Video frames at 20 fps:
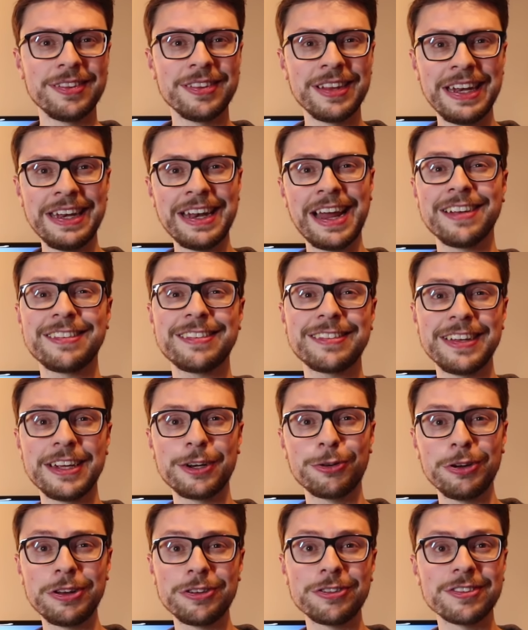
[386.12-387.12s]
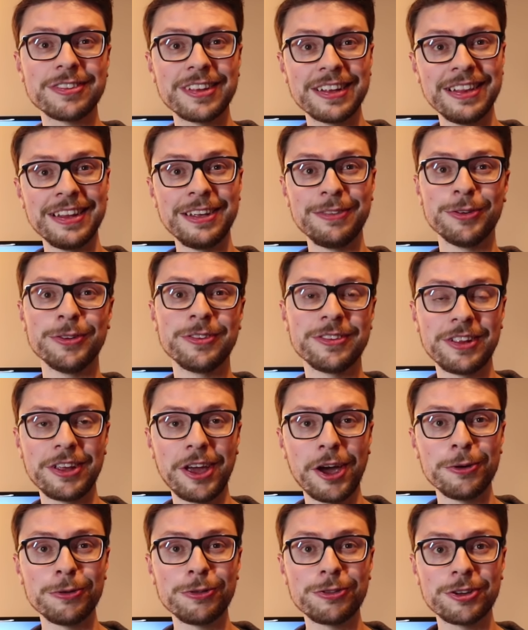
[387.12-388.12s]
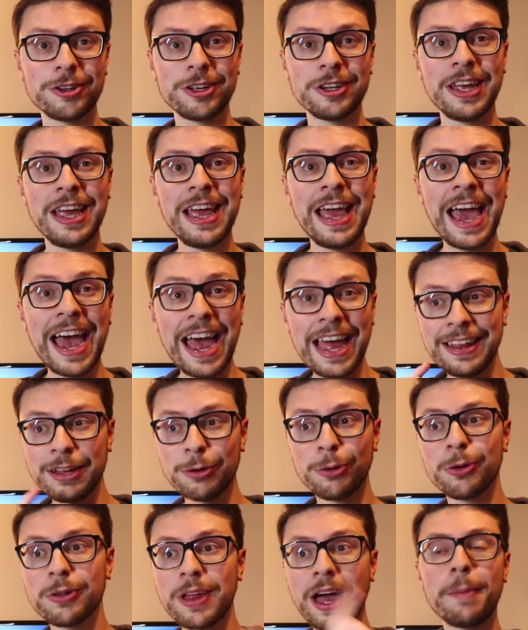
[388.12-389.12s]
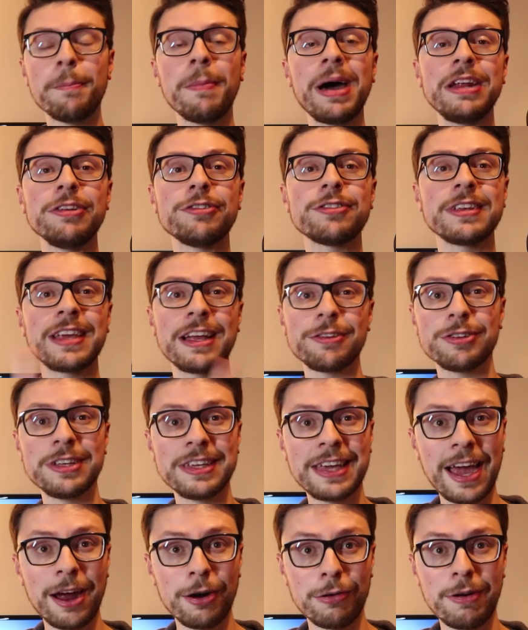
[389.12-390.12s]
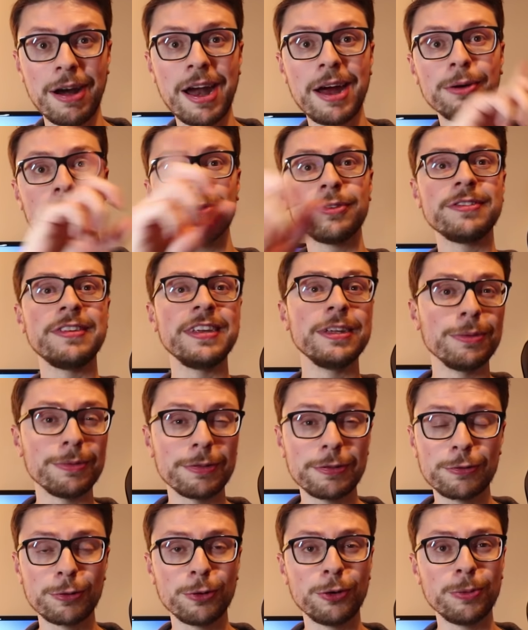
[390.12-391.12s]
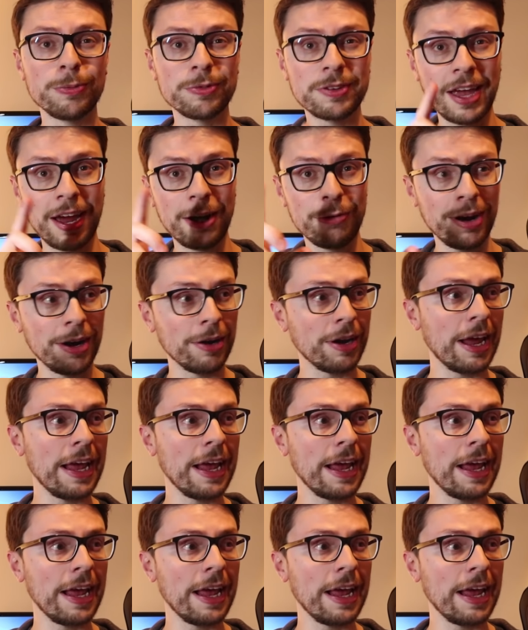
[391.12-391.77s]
nasty creatures that live under the ocean, and all that managed to actually get around, dealing with storms, get around.